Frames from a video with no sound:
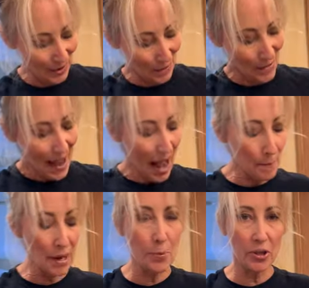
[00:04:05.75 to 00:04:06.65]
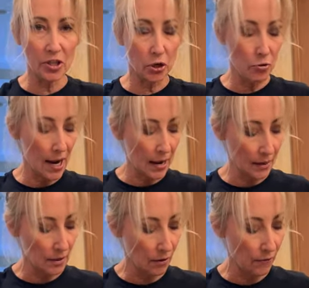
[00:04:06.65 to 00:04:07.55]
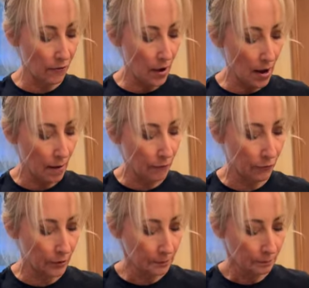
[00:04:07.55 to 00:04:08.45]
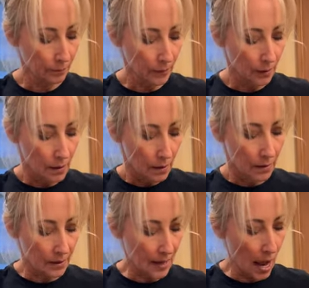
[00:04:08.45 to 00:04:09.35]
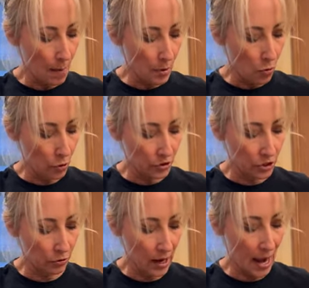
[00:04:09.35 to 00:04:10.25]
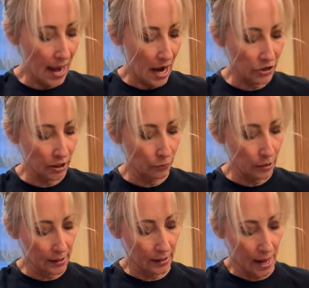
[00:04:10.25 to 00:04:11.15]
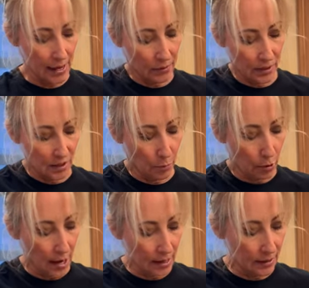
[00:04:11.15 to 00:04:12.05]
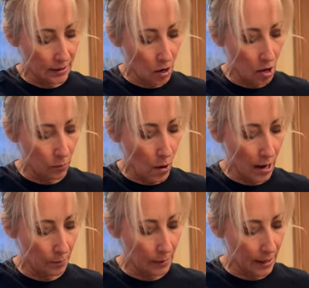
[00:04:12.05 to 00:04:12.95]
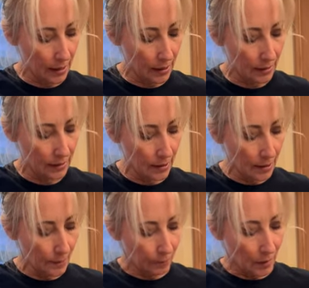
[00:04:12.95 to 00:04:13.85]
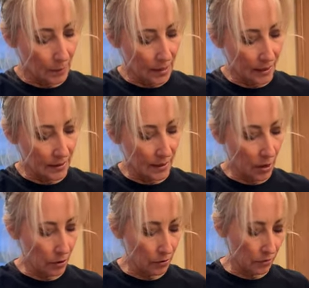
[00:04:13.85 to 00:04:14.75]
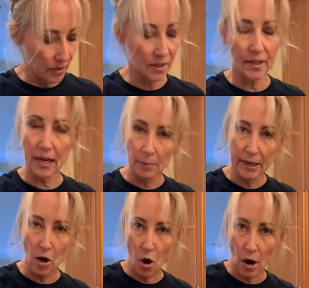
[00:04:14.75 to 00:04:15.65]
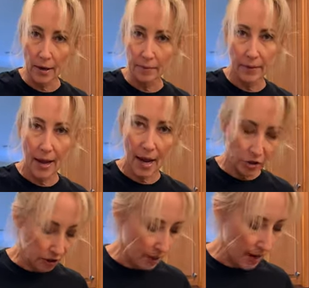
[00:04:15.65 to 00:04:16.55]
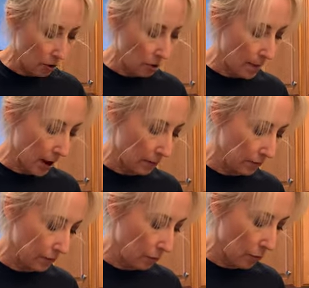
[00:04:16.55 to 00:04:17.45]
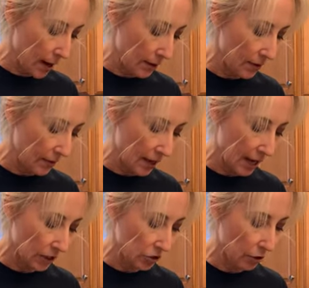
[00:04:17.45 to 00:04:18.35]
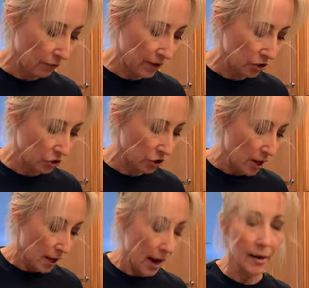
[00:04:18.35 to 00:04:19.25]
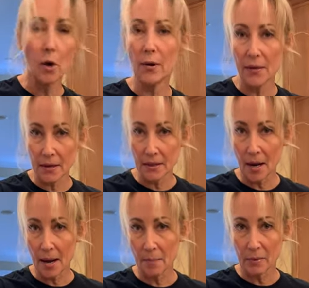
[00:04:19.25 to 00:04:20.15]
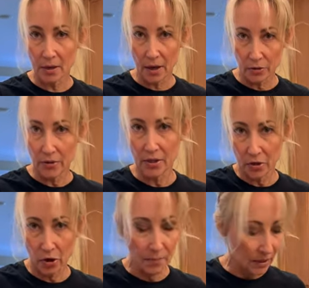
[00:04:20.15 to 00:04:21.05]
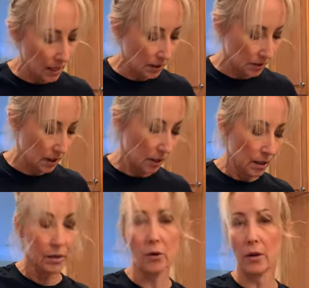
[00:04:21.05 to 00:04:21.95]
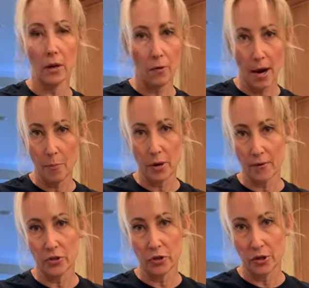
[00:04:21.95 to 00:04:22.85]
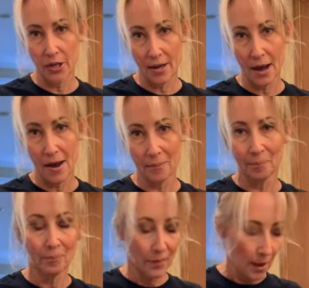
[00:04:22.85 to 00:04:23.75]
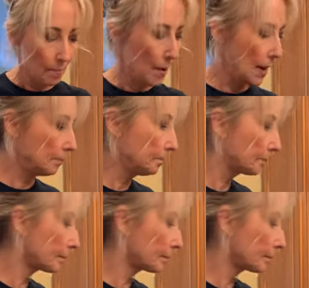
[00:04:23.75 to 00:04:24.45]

so I'm going to put two cans of, of this albacore tuna. I actually really like this brand. It's called Wild Planet because they're sustainably caught and they actually care about the way that they catch their fish. I know in these times, under this circumstance, you're gonna grab whatever tuna you got. But